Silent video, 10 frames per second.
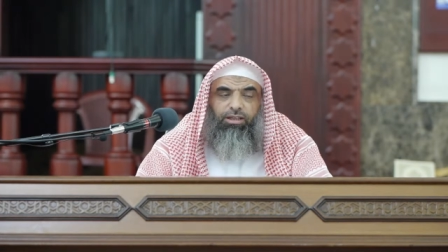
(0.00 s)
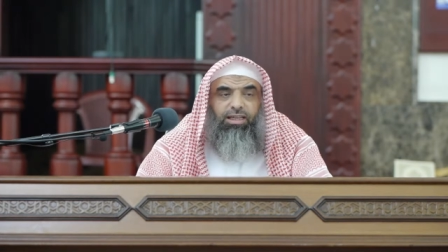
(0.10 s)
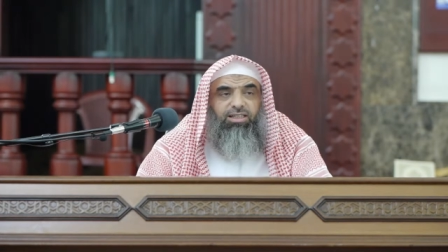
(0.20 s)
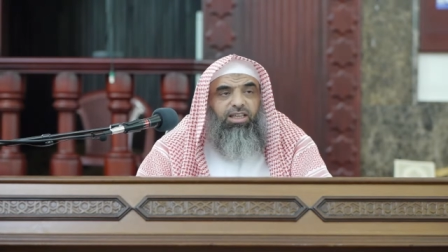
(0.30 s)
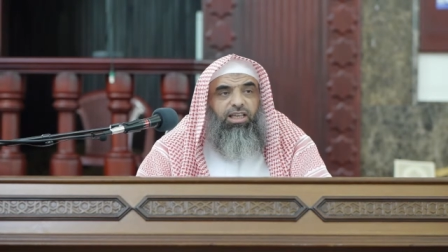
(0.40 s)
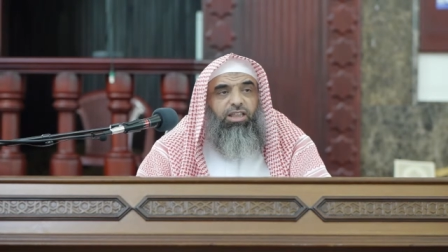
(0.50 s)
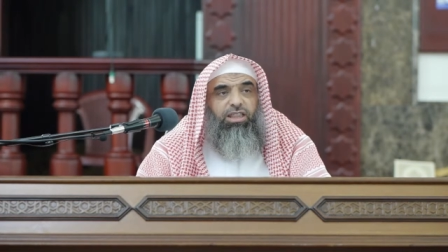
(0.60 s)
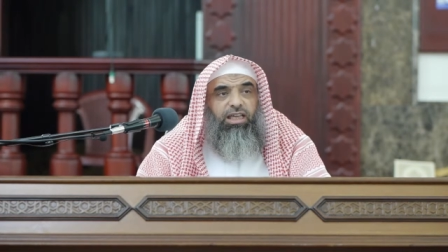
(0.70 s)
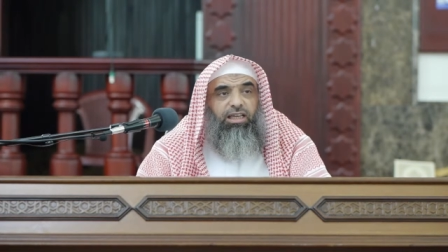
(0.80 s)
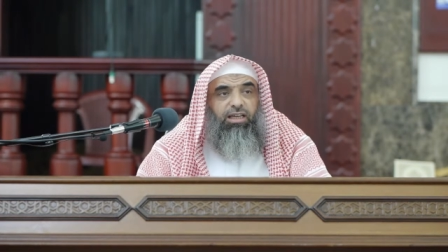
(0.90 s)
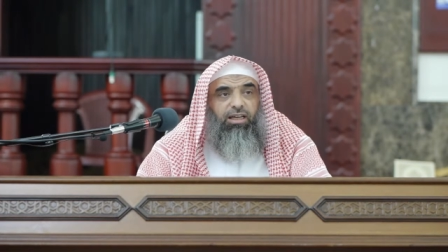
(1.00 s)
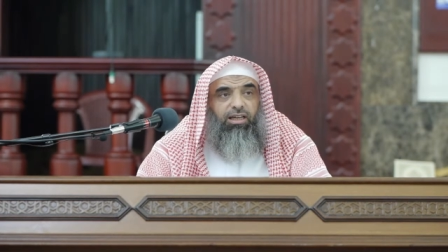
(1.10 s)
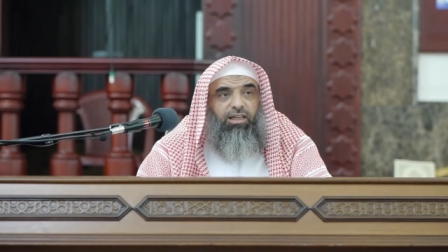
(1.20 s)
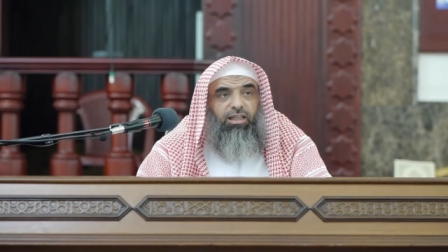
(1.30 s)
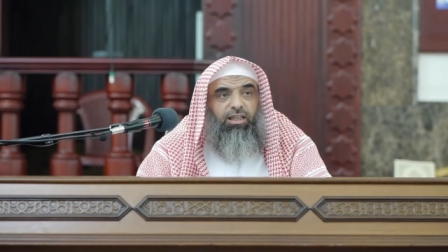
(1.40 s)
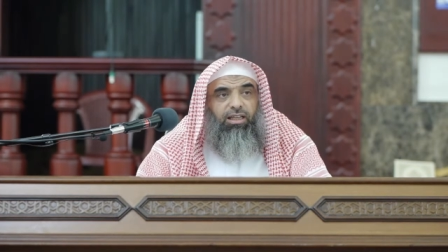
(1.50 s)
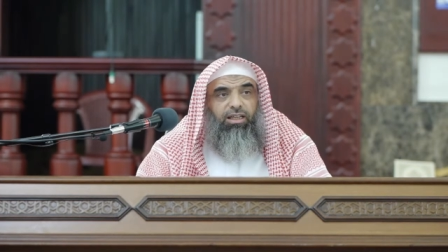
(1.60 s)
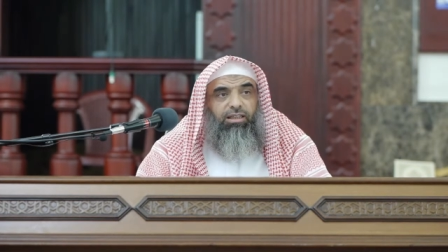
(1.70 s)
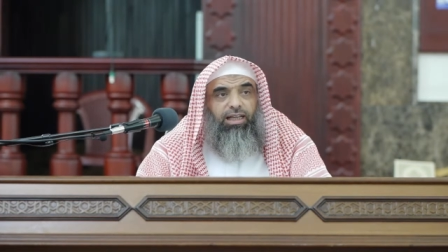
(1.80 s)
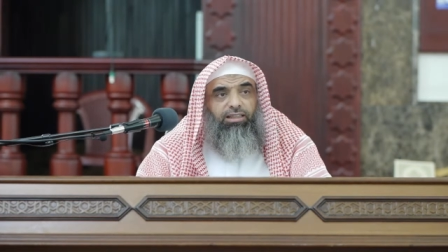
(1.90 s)
does he think
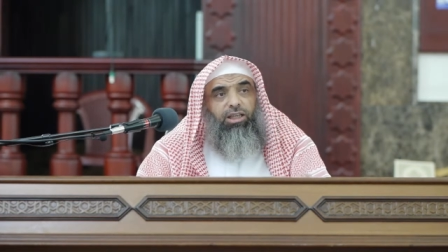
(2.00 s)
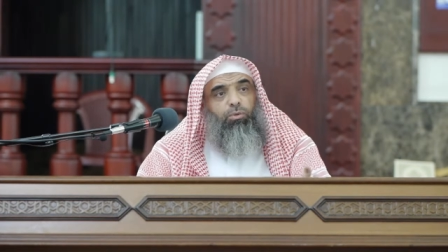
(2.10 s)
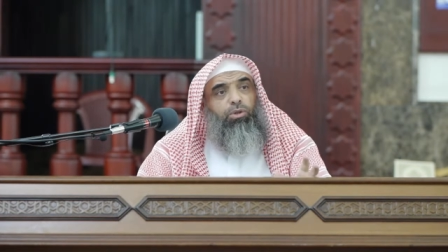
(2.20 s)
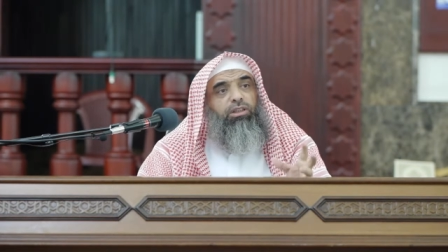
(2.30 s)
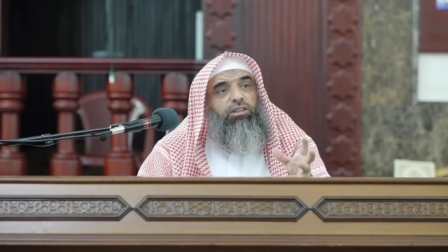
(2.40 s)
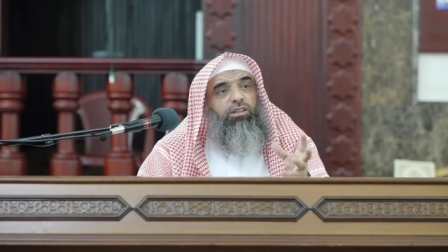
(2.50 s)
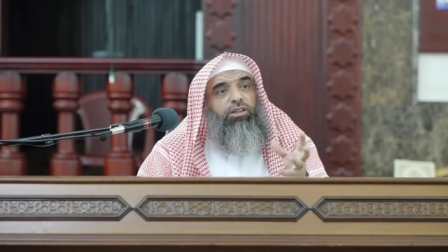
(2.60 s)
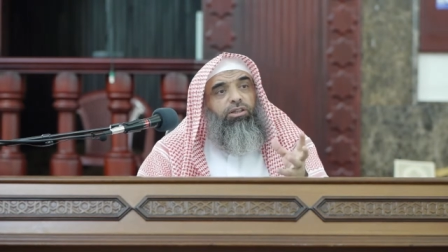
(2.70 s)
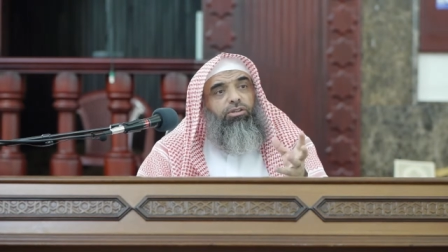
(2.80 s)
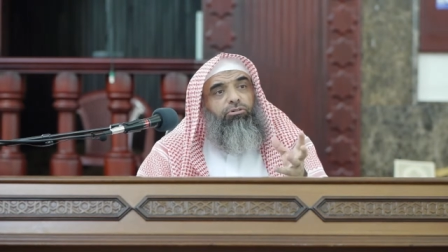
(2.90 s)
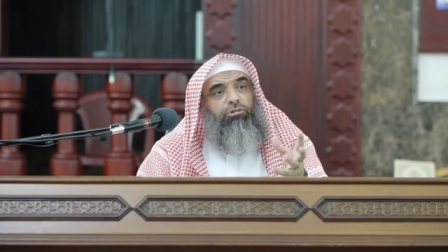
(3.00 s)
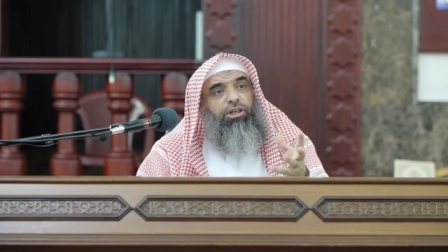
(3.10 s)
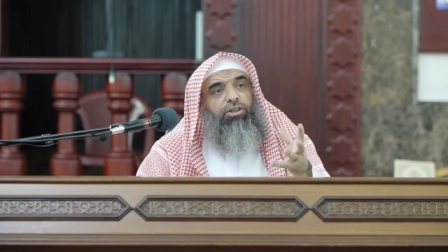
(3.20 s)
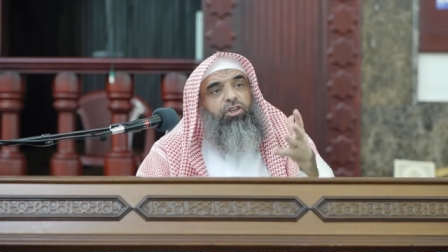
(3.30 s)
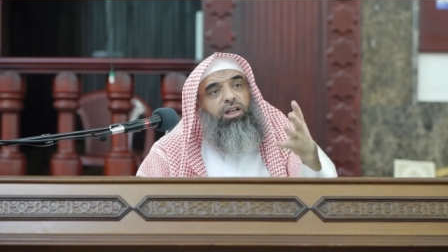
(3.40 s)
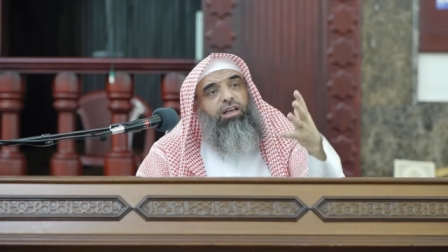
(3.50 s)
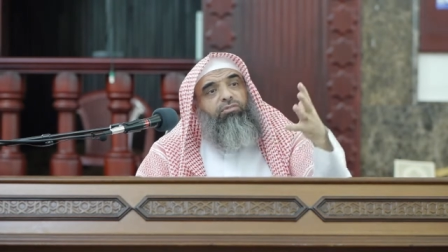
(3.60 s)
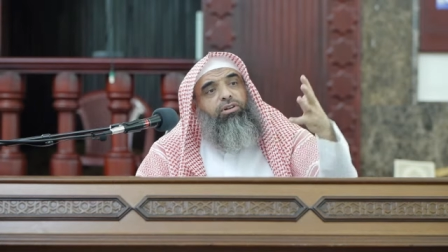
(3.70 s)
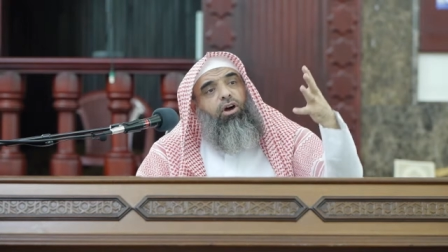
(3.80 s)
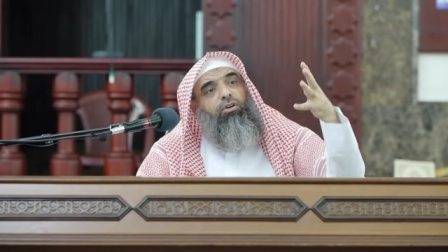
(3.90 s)
that he would reach a
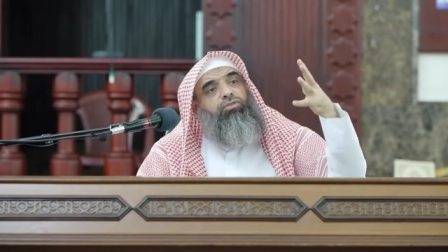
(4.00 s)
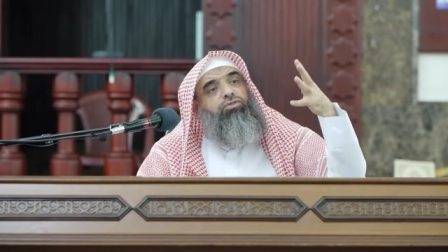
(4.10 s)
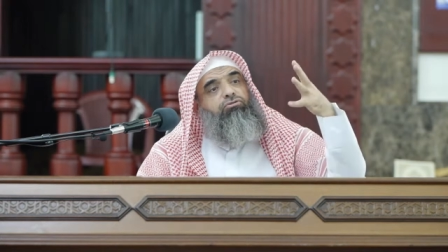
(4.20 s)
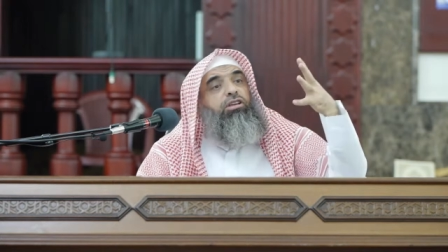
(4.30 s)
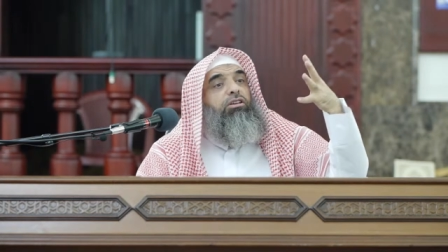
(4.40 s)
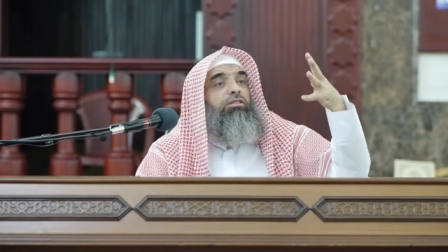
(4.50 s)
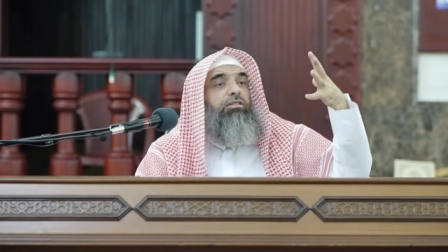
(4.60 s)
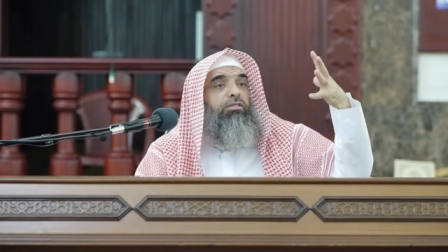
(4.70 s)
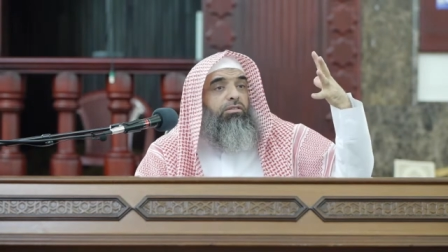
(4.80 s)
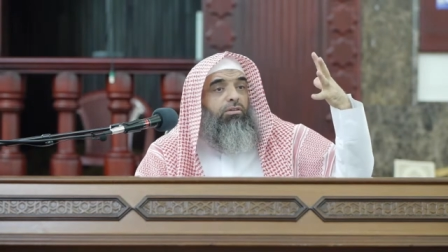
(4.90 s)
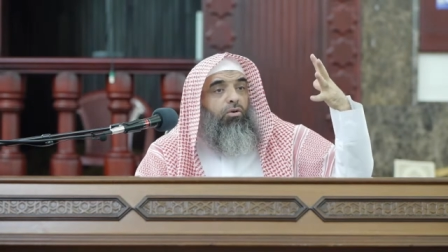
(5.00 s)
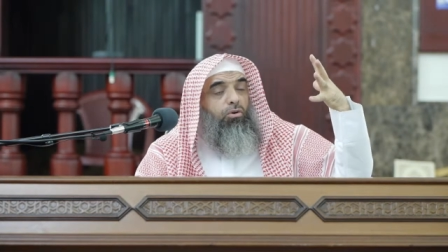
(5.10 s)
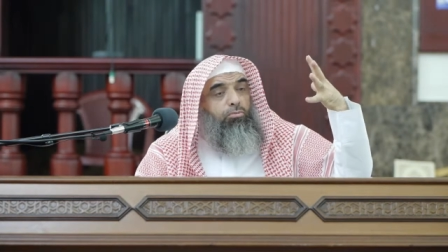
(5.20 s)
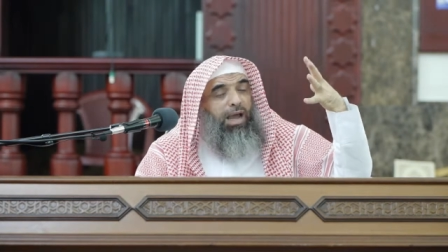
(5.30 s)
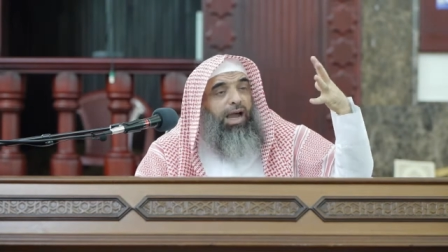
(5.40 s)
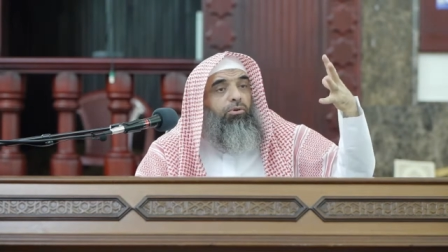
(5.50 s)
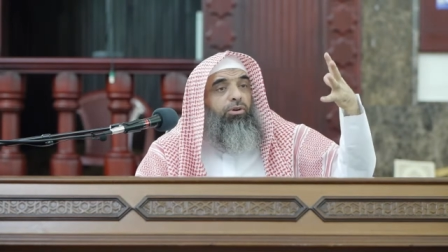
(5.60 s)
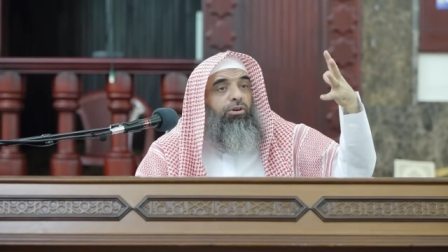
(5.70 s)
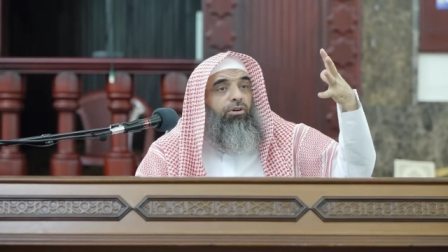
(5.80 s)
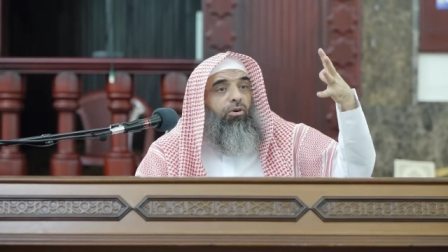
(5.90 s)
level of strength or
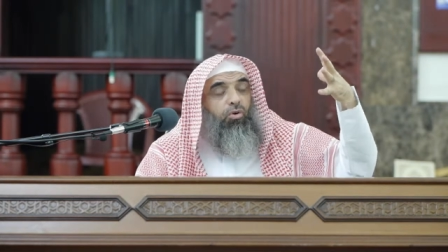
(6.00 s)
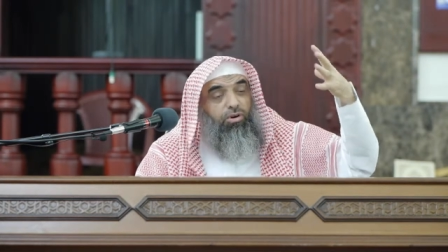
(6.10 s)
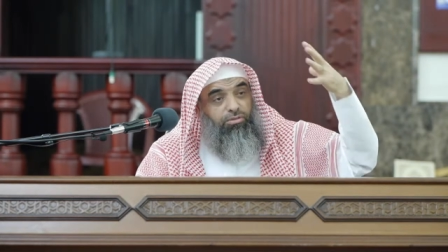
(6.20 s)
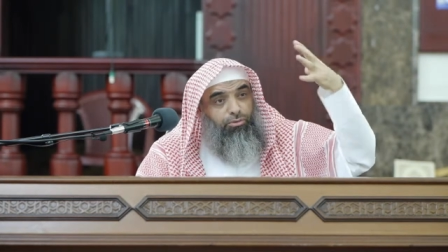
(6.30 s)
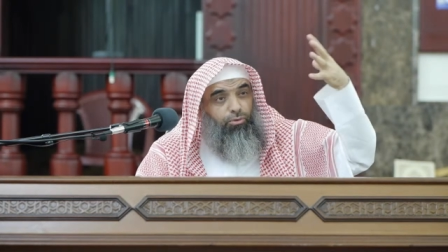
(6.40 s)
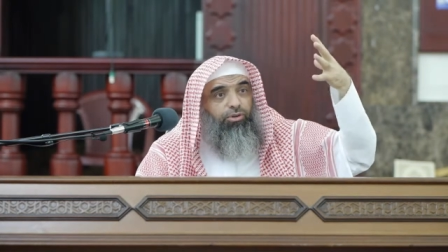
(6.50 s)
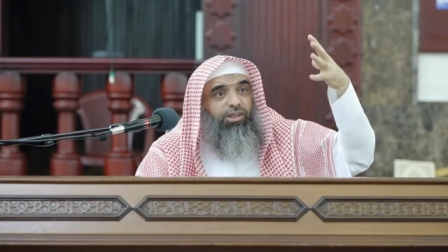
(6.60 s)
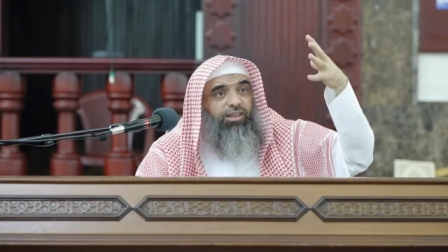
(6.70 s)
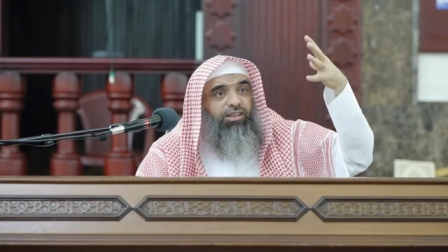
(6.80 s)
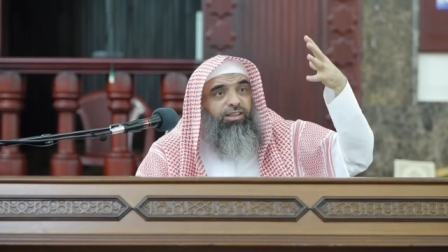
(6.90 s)
power or authority